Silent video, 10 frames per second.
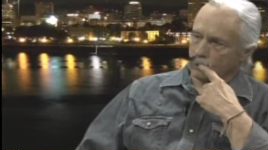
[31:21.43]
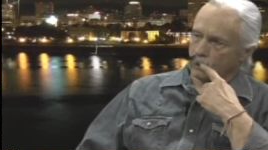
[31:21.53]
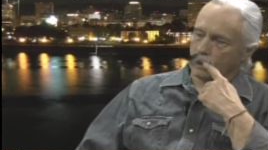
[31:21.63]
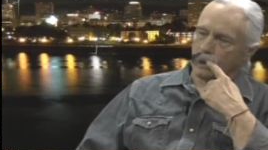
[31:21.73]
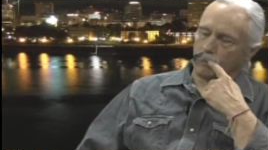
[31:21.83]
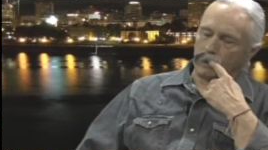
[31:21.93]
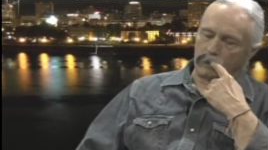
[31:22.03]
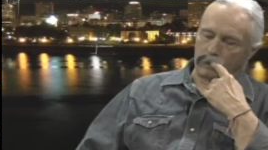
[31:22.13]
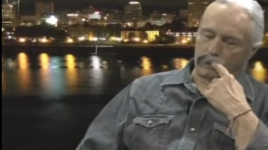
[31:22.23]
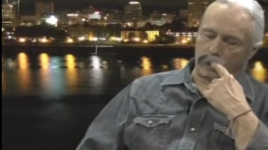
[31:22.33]
Hmm. Yeah, I meant
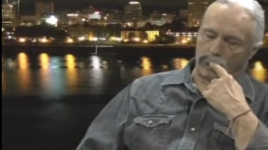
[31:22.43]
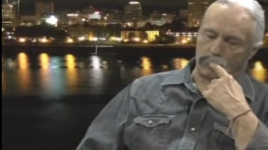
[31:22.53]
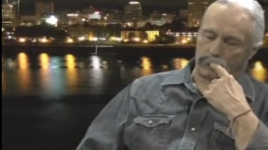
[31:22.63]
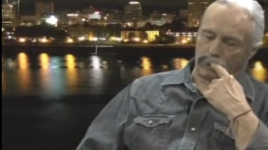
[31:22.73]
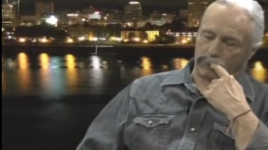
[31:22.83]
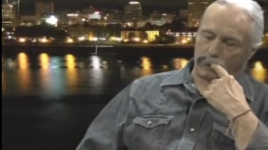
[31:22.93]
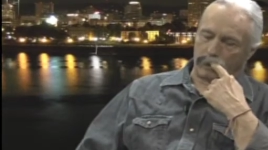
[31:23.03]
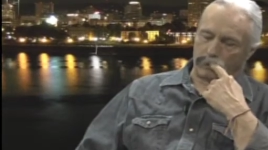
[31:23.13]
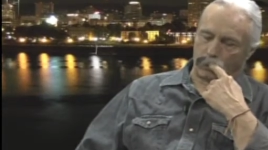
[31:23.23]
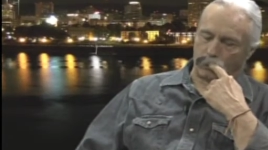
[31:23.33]
to look that up a little bit.
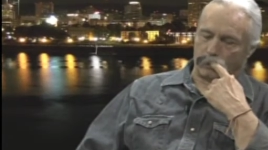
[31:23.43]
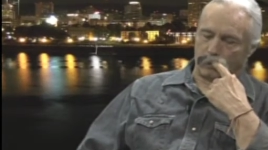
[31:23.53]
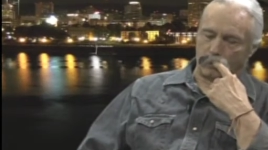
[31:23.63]
I was hoping